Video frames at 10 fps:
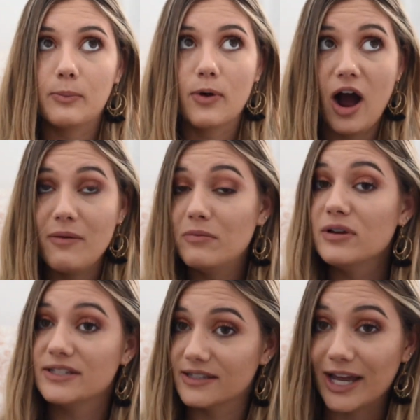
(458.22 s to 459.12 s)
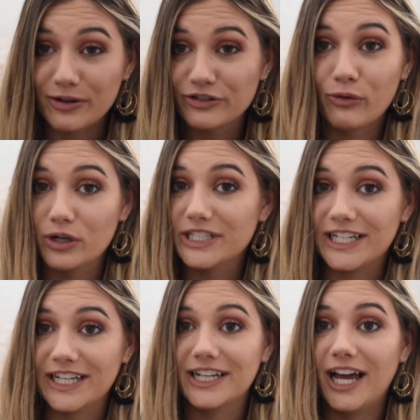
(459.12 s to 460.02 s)
probably since I was
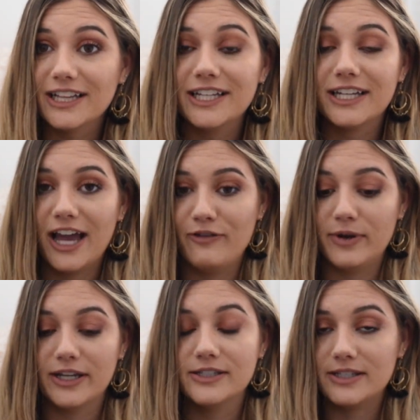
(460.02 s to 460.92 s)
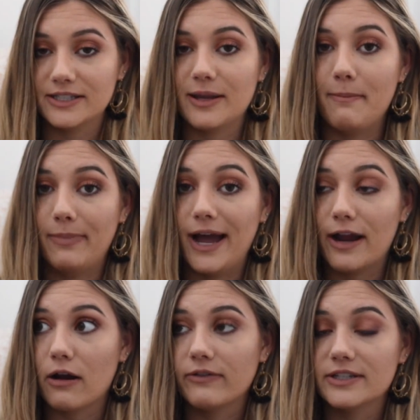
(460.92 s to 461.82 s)
14. I like have been a consistent
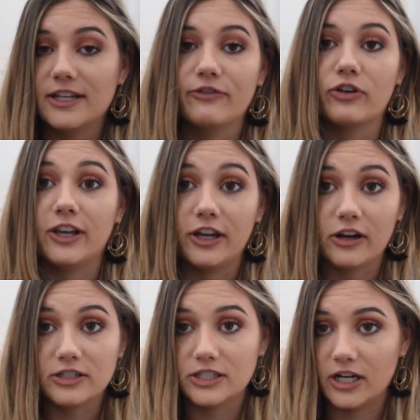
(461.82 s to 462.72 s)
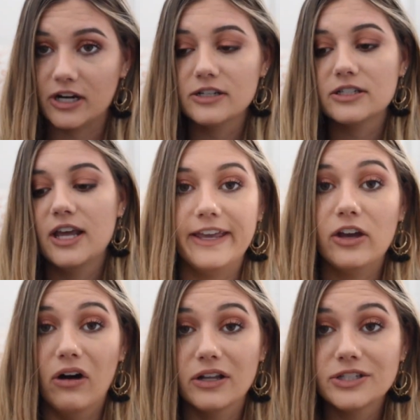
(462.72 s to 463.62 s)
buyer of this thing for years and years.
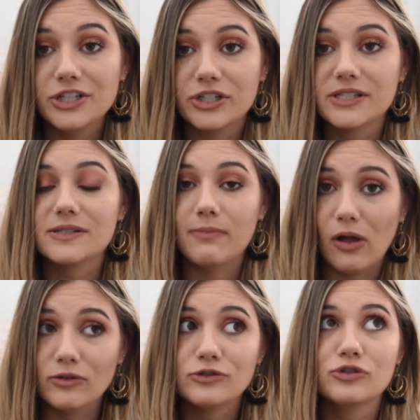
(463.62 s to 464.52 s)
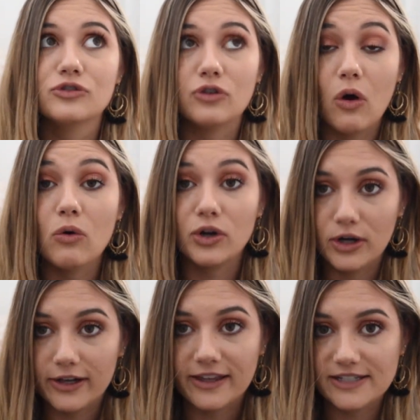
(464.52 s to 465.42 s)
It honestly just smells so
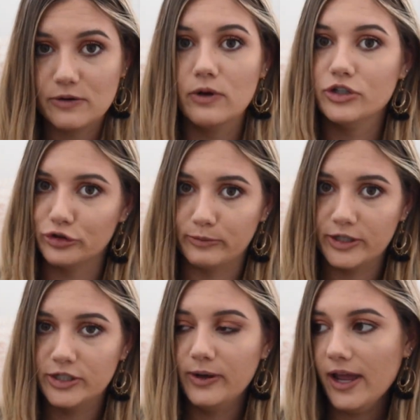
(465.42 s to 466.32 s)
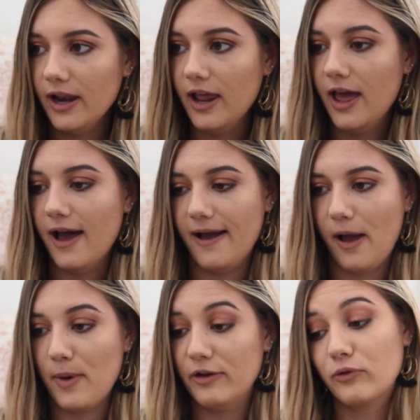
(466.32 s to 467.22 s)
good. That's like what drew me to it.
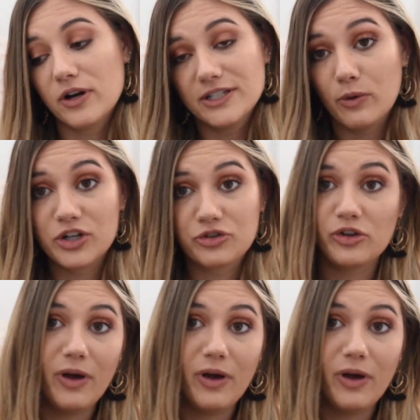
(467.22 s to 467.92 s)
And of course it works really